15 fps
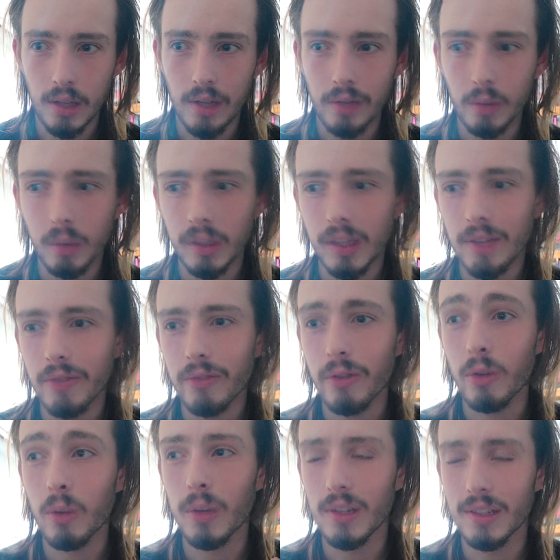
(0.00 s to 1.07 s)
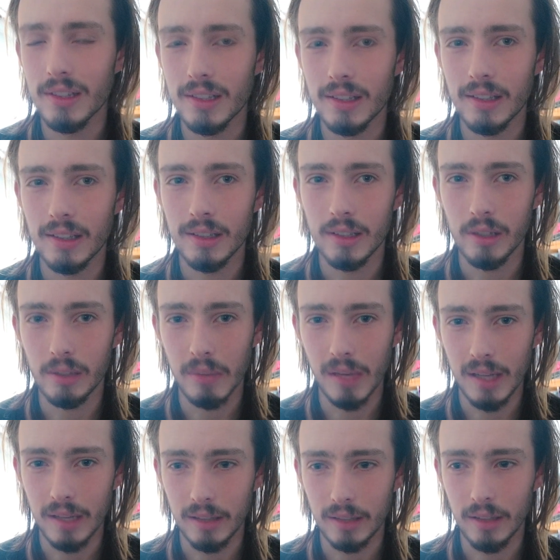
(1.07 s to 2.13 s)
If you want to get fluidity into your
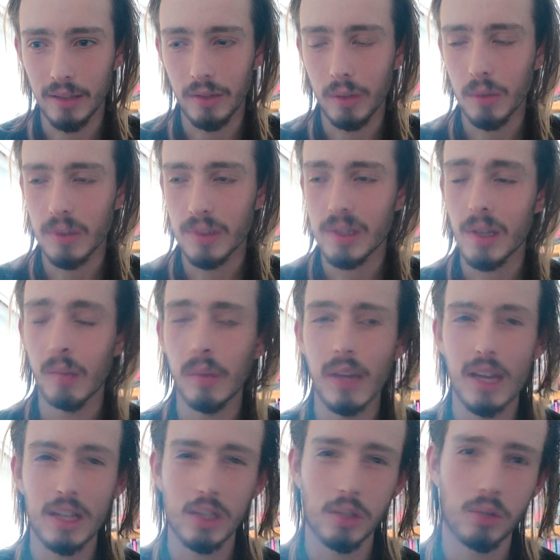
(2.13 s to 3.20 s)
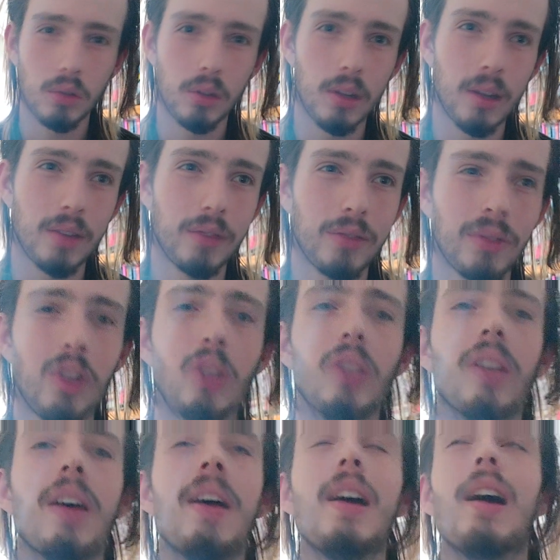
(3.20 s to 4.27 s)
playing, if you want to sound natural and fun,